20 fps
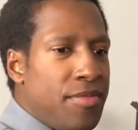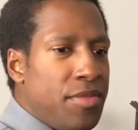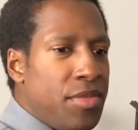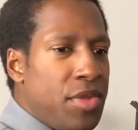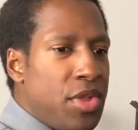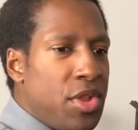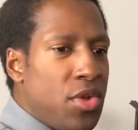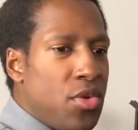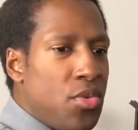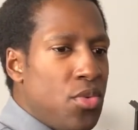
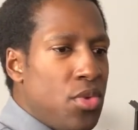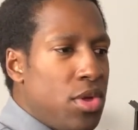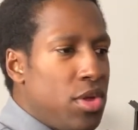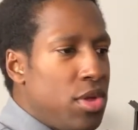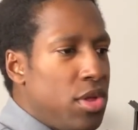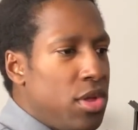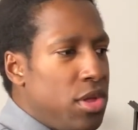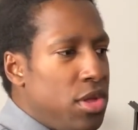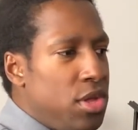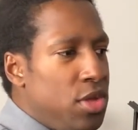
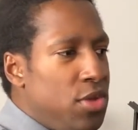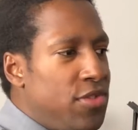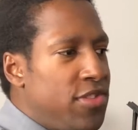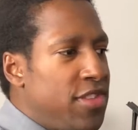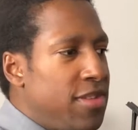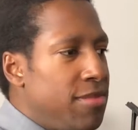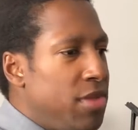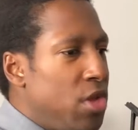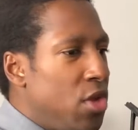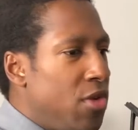you
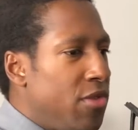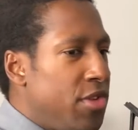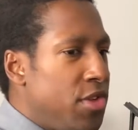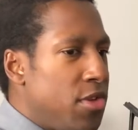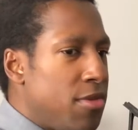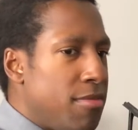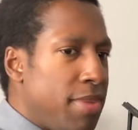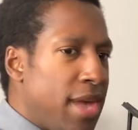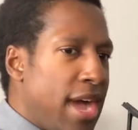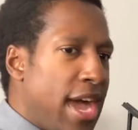sent me over
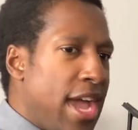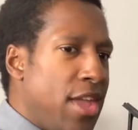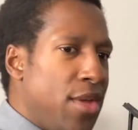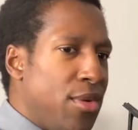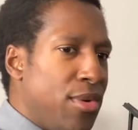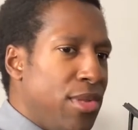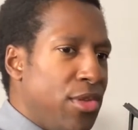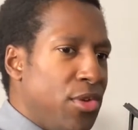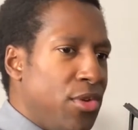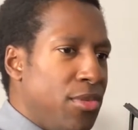your bio
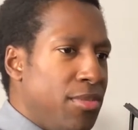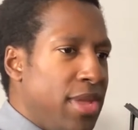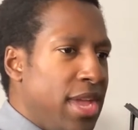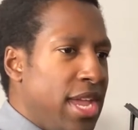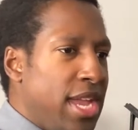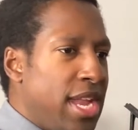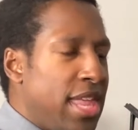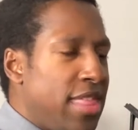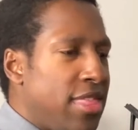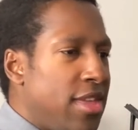a little bit,
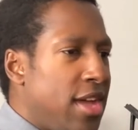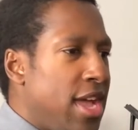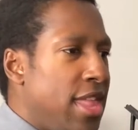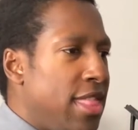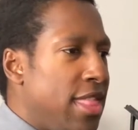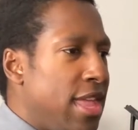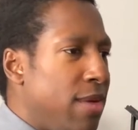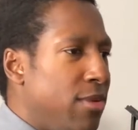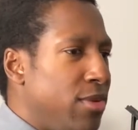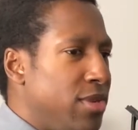and I
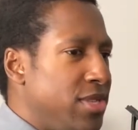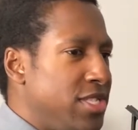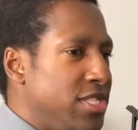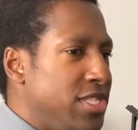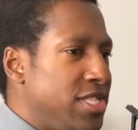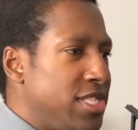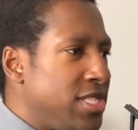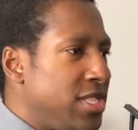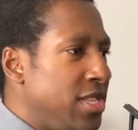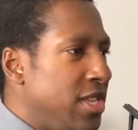thought that was
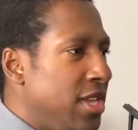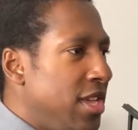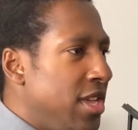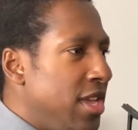just